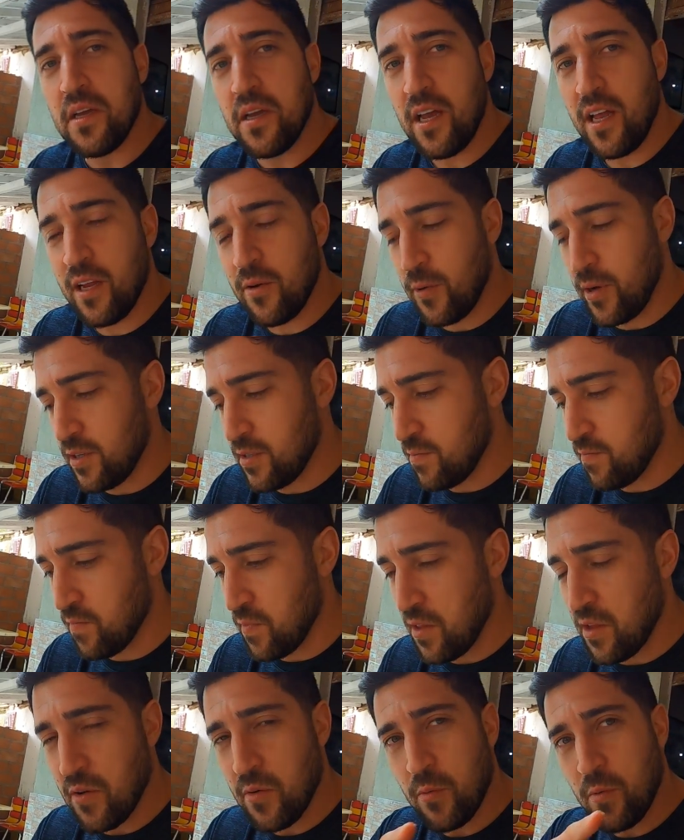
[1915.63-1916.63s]
Anyways,
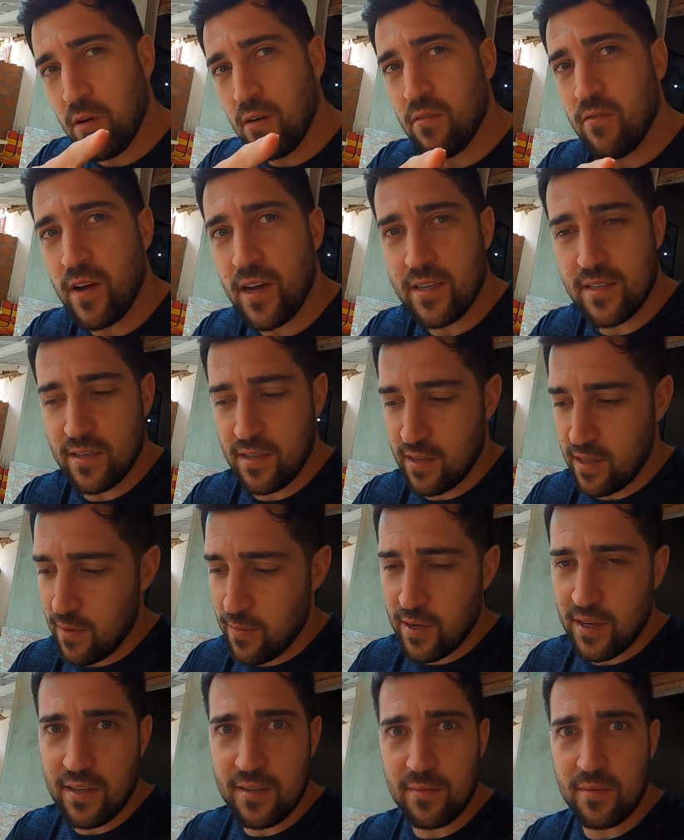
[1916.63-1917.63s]
word of advice. Let
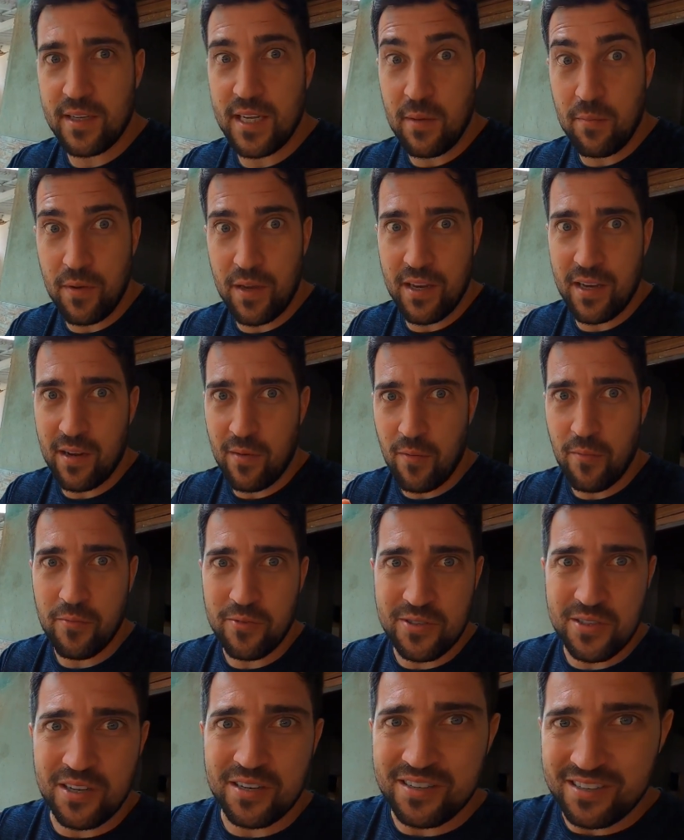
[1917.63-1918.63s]
me keep eating. I'm
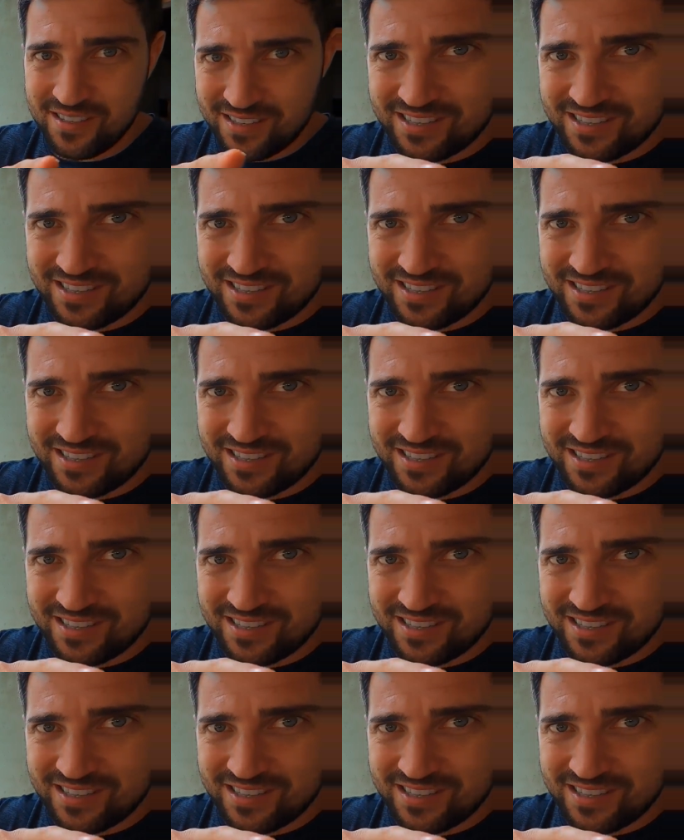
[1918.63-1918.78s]
almost done.